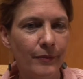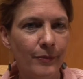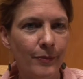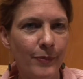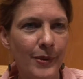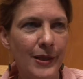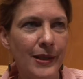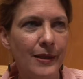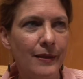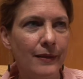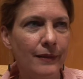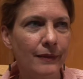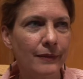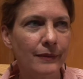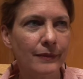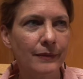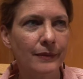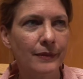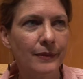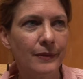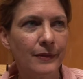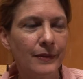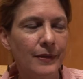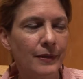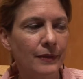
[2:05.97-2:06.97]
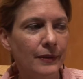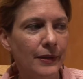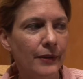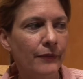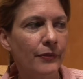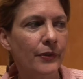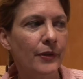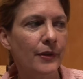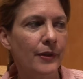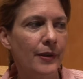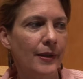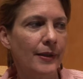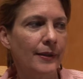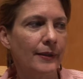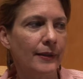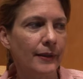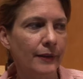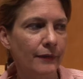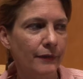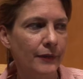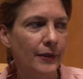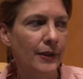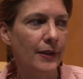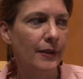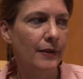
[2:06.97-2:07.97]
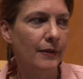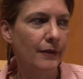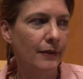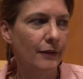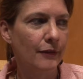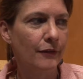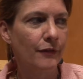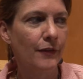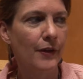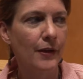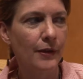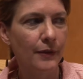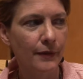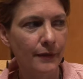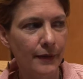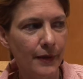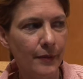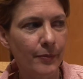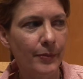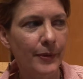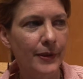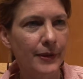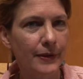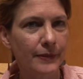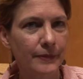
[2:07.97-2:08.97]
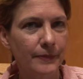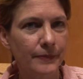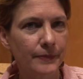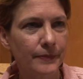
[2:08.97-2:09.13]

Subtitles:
being delivered and lived on and followed up on.